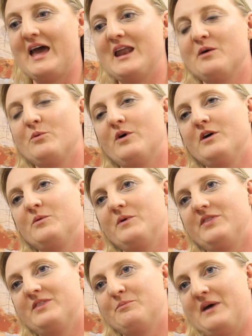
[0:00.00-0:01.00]
And I work
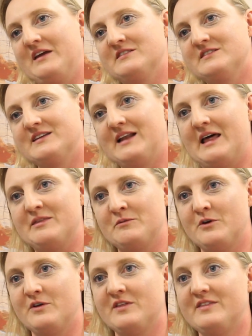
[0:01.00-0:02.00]
with the patient to let
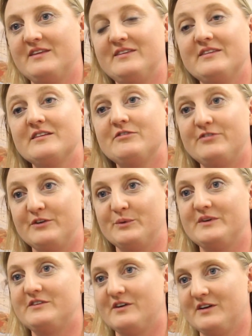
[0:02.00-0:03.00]
them know that this is a
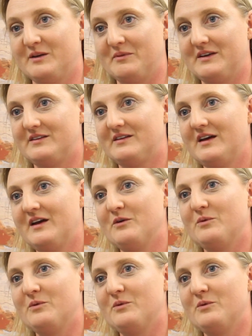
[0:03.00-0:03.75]
fluid document.